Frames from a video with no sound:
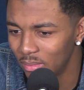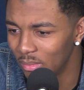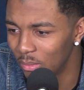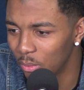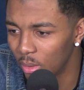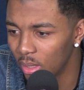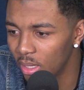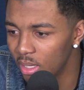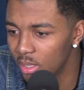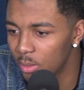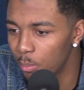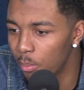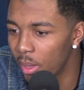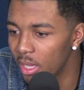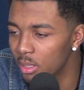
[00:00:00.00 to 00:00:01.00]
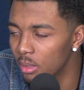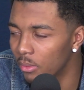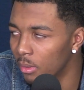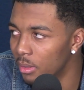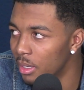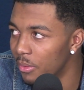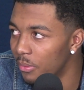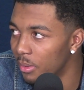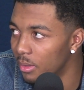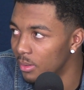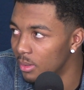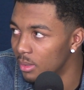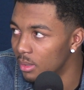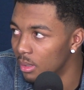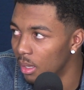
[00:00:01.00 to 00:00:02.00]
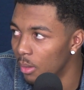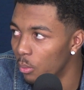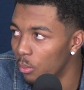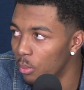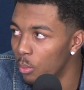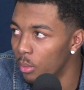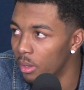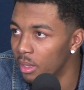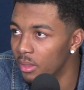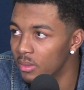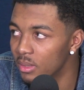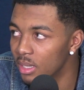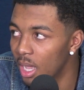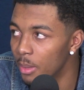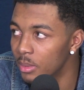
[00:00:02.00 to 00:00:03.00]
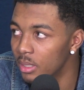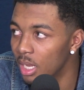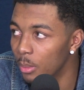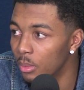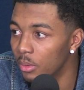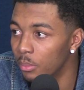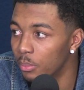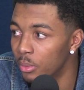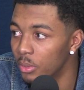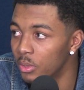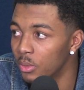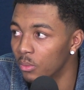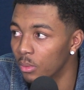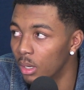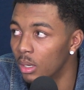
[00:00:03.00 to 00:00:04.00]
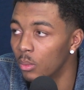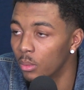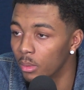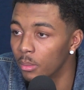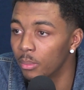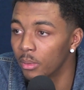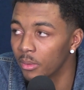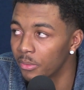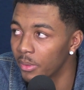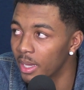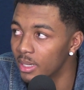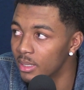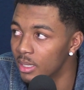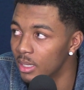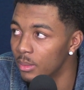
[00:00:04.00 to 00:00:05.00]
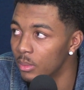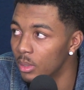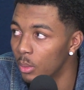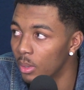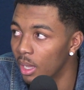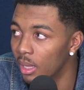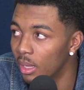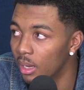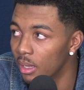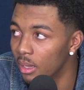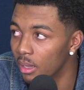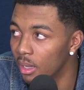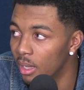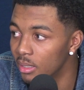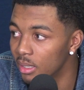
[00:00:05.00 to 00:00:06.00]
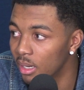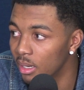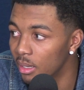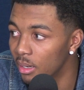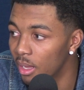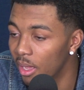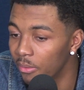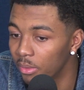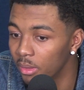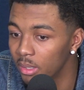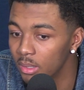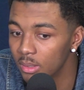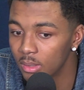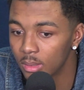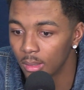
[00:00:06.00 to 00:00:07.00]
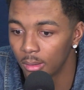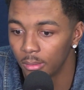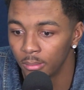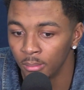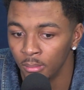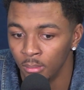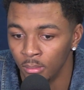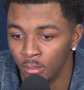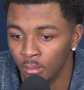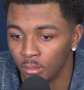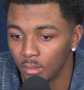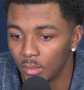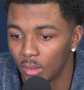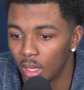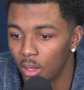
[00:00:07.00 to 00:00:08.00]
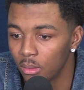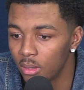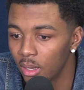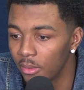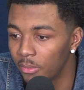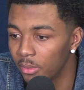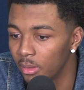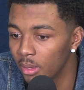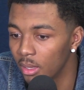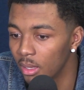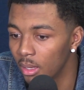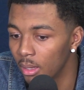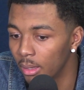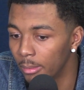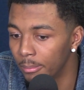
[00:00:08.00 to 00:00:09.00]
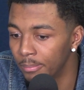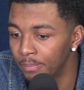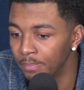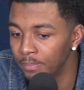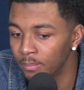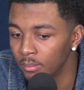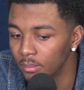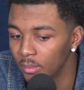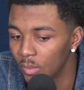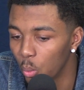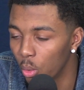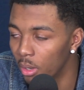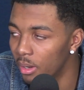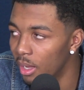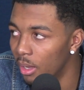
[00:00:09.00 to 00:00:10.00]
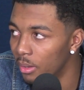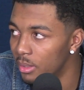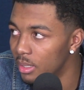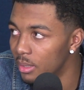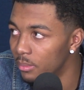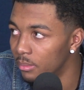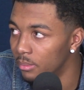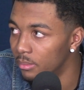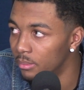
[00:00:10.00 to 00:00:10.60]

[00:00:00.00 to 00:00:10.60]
really, it's based off our defense. Like, when we're getting stops and able to push and run, we're a pretty fast team. You know, we got a lot of young guys, a lot of good athletes, and so that will definitely wear down a team.